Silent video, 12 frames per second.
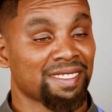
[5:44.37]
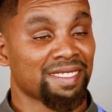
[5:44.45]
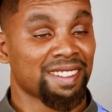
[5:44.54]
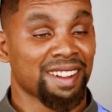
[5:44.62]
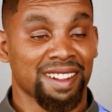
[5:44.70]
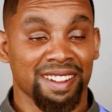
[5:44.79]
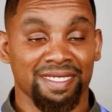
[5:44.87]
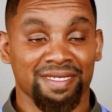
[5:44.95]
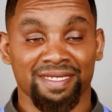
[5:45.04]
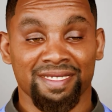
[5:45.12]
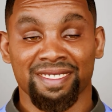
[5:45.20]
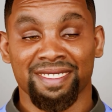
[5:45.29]
uh, it,
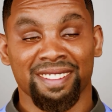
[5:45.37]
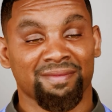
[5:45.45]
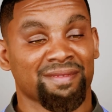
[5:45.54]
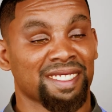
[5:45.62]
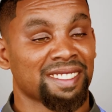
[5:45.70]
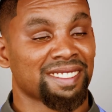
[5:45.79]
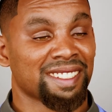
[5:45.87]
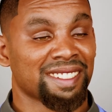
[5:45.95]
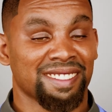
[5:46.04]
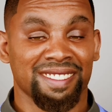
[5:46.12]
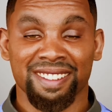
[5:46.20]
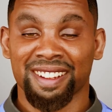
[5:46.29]
it seems there's like a
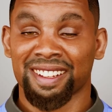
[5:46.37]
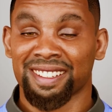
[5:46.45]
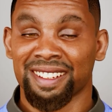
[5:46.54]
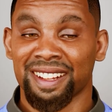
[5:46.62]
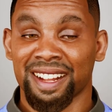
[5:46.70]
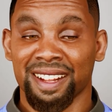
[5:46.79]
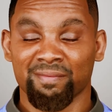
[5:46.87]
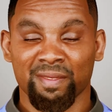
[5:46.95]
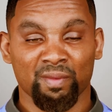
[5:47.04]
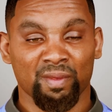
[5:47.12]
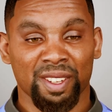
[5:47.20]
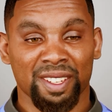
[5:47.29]
slight delay, but
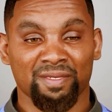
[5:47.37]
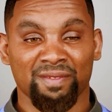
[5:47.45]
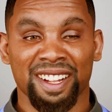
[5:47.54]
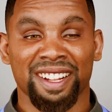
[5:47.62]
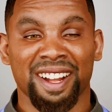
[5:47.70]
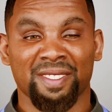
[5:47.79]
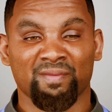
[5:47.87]
we're going to find out.